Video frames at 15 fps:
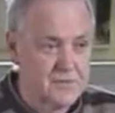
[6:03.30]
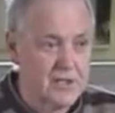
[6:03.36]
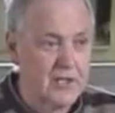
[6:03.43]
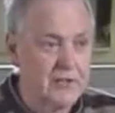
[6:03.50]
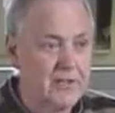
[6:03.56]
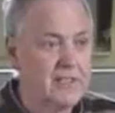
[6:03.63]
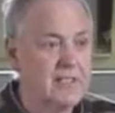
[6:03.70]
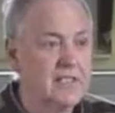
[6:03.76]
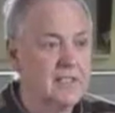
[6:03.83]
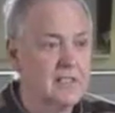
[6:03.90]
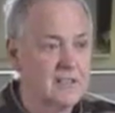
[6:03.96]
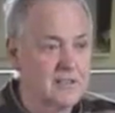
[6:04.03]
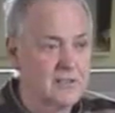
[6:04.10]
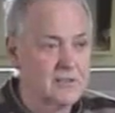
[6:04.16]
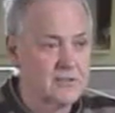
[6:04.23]

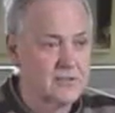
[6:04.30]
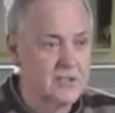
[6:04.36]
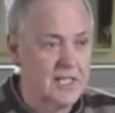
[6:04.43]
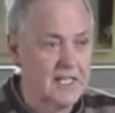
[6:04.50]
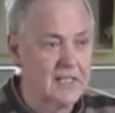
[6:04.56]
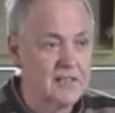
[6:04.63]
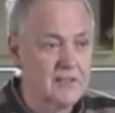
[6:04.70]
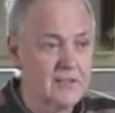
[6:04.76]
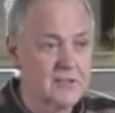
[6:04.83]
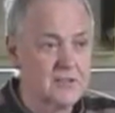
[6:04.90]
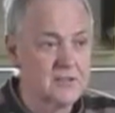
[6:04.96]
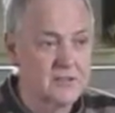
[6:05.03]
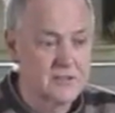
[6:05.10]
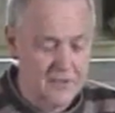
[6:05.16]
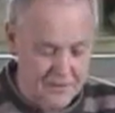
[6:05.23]
directed and as channeled
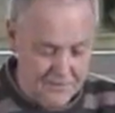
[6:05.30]
and as